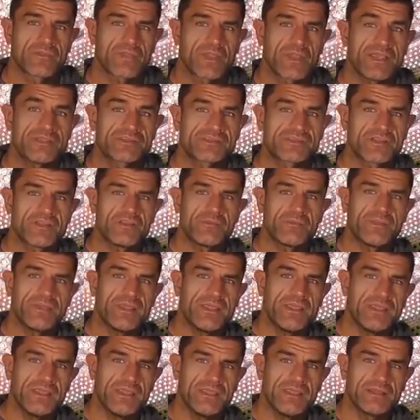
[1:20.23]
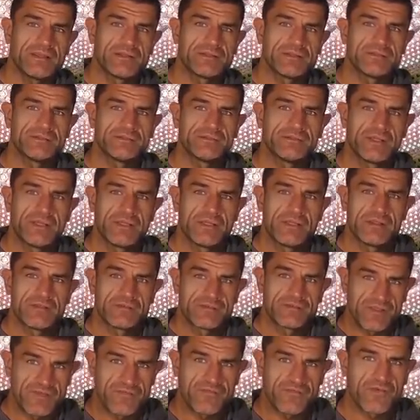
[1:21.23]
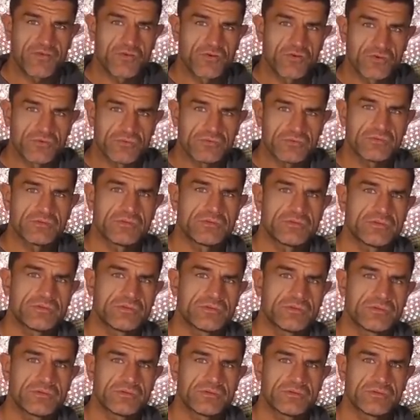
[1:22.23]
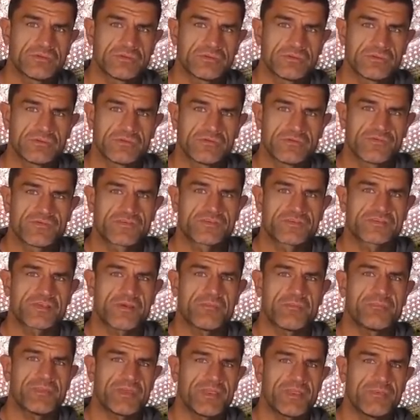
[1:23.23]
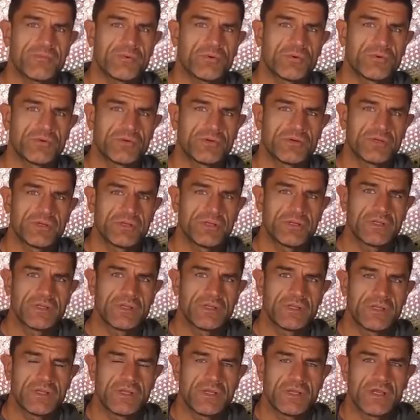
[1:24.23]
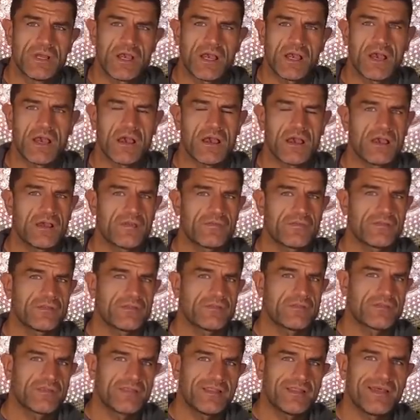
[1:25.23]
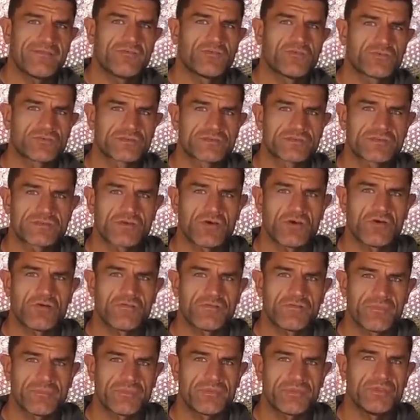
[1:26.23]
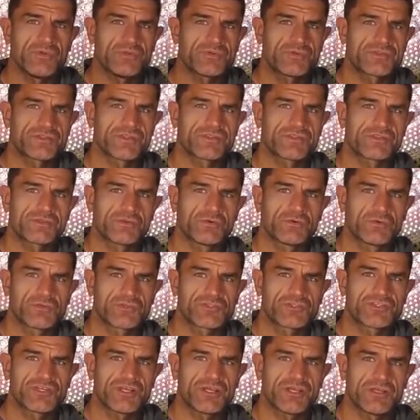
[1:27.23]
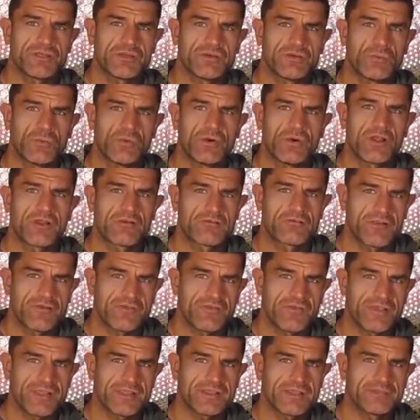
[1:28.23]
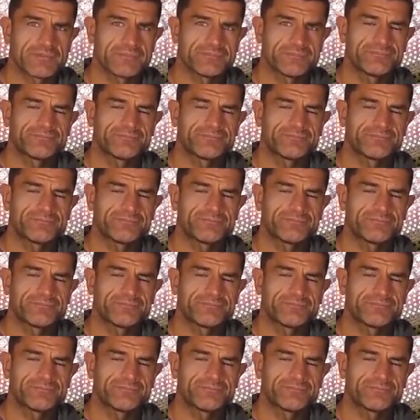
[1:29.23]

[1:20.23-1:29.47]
is going to be difficult for some people. Uh, the, the levels of abuse and torture were horrific.